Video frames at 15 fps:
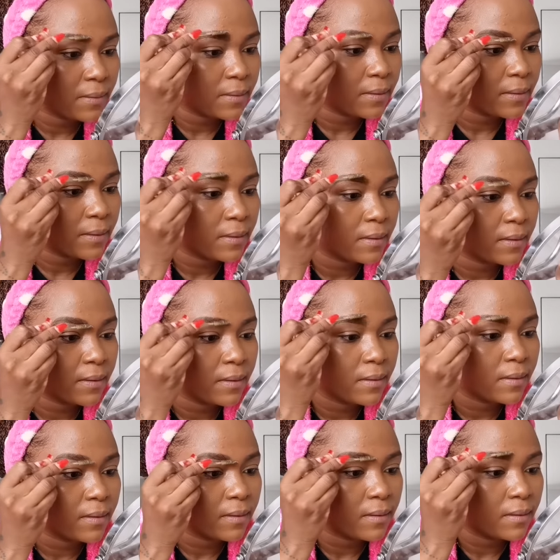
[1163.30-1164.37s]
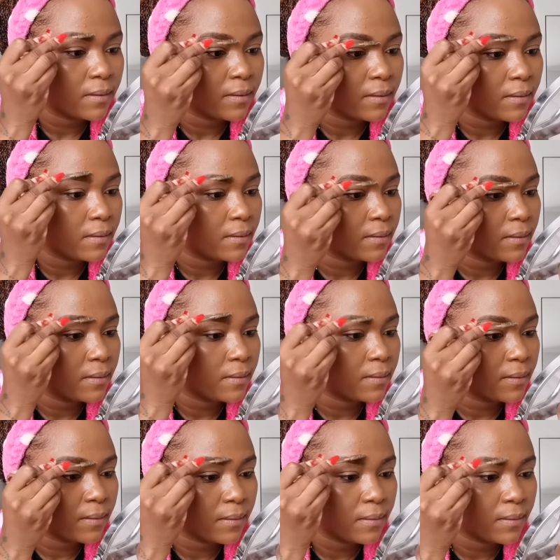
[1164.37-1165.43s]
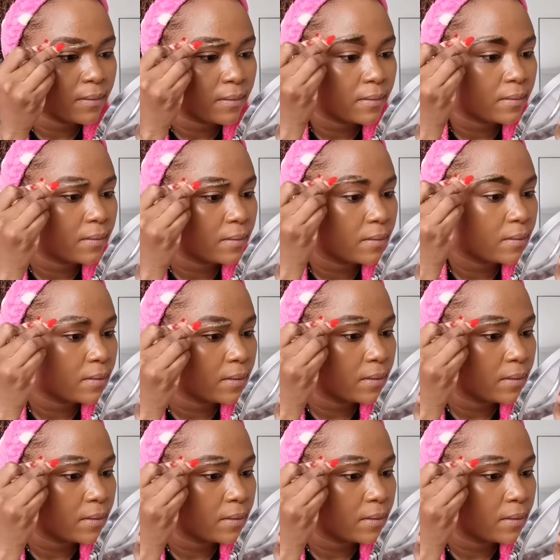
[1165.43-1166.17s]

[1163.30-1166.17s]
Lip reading: Nobody speaks.